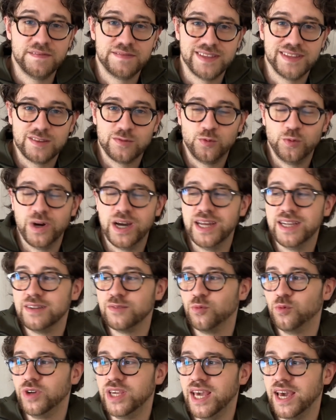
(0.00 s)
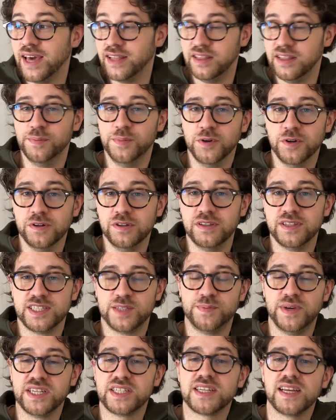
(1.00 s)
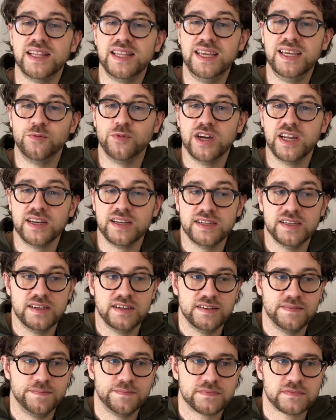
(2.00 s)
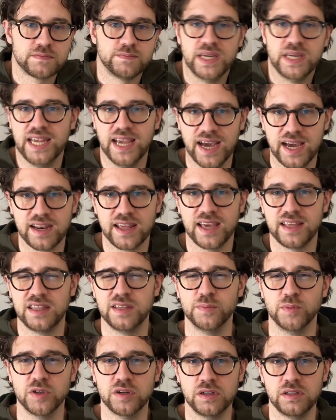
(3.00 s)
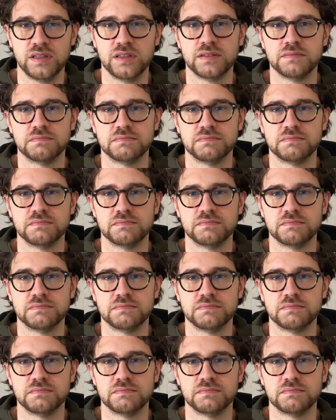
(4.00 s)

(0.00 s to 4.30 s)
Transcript: that when we had the ball, especially when Menyan had the ball,